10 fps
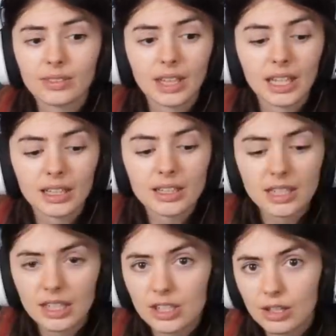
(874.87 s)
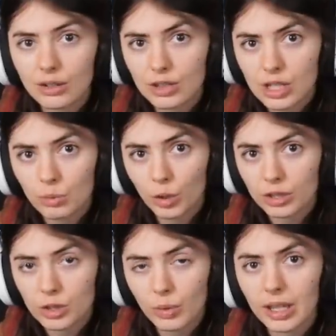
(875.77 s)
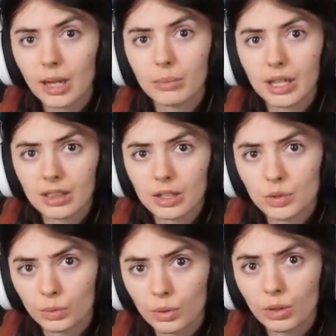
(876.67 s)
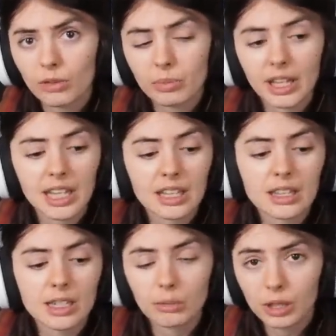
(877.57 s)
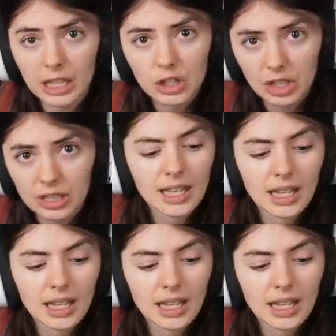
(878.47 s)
Like 6 years he's worked his way up in this role of playing double agent.